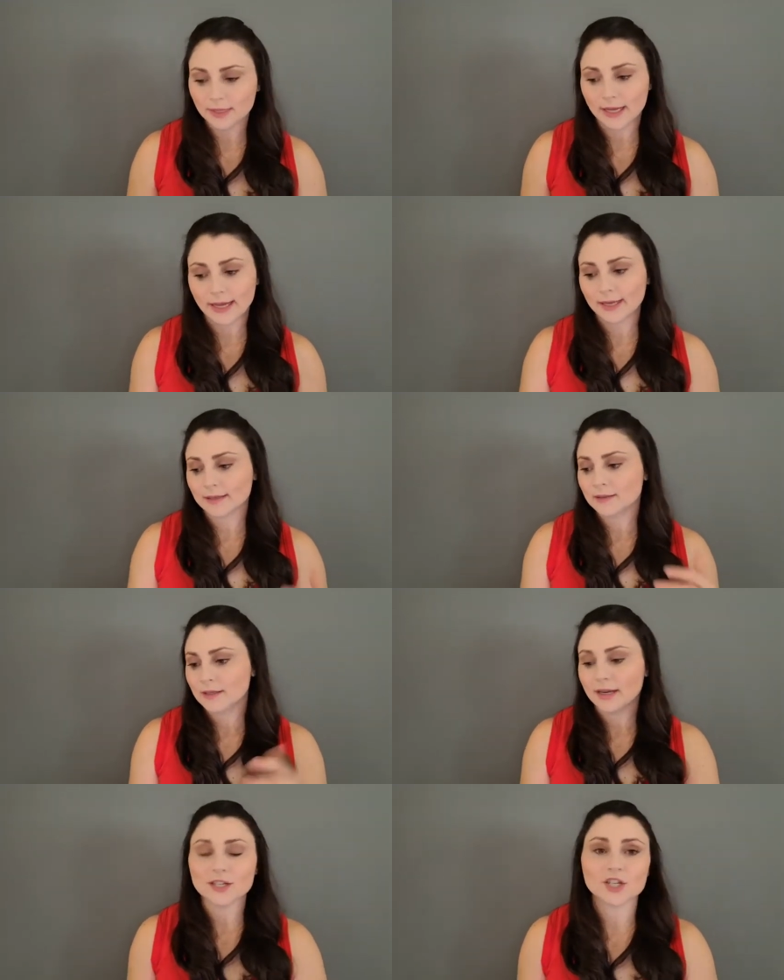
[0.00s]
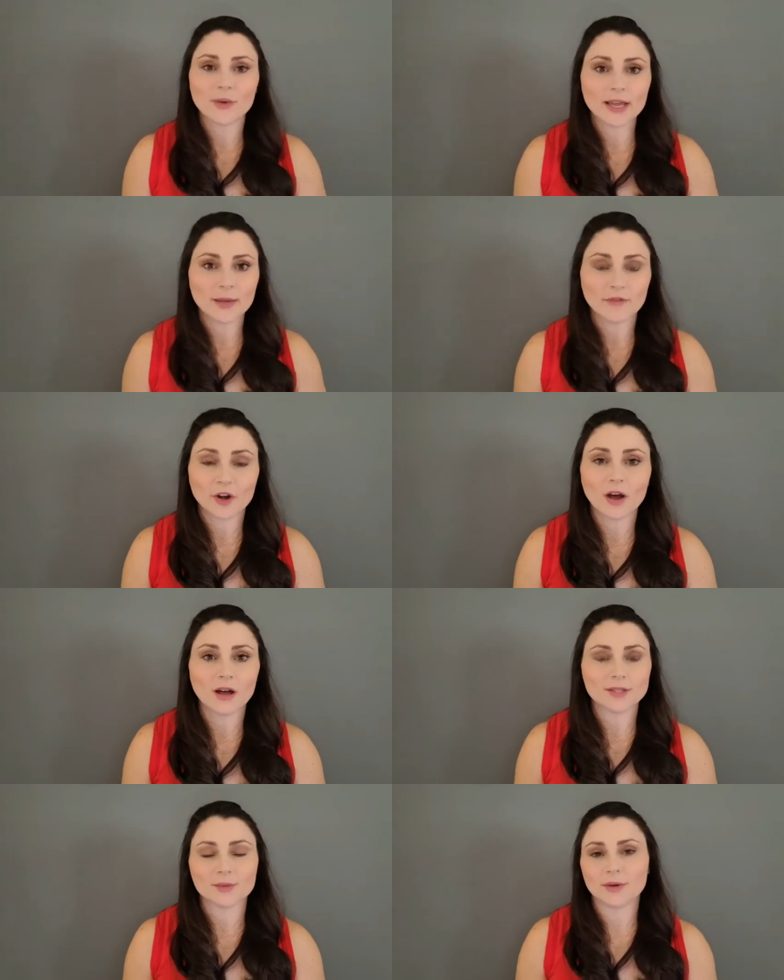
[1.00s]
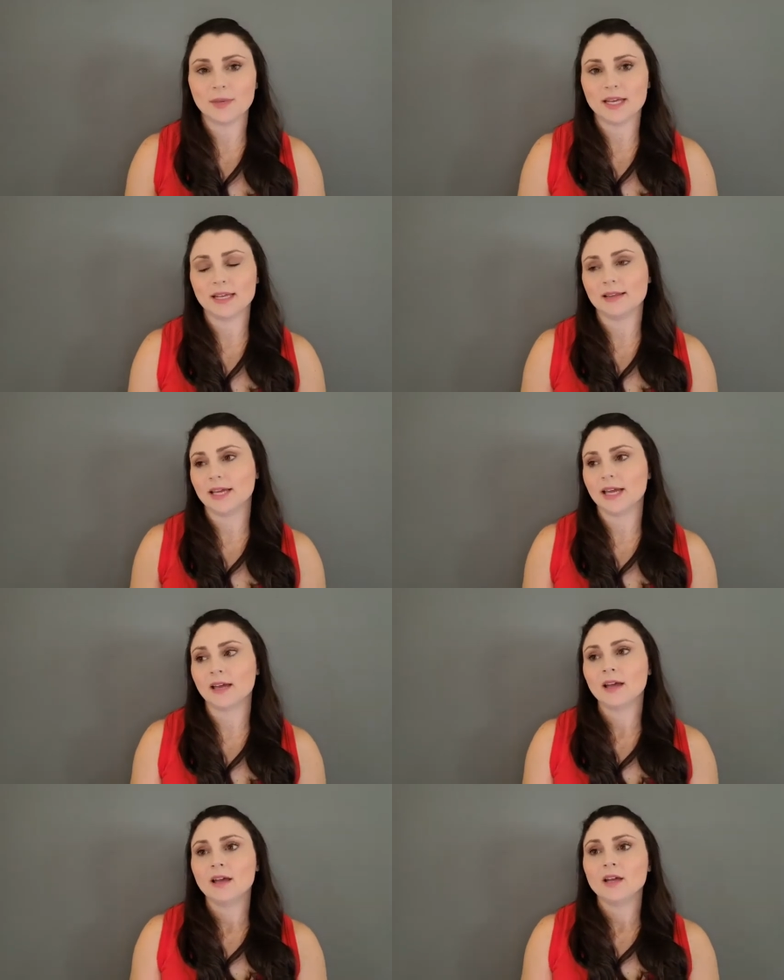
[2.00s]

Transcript: like not showing up for calls repeatedly,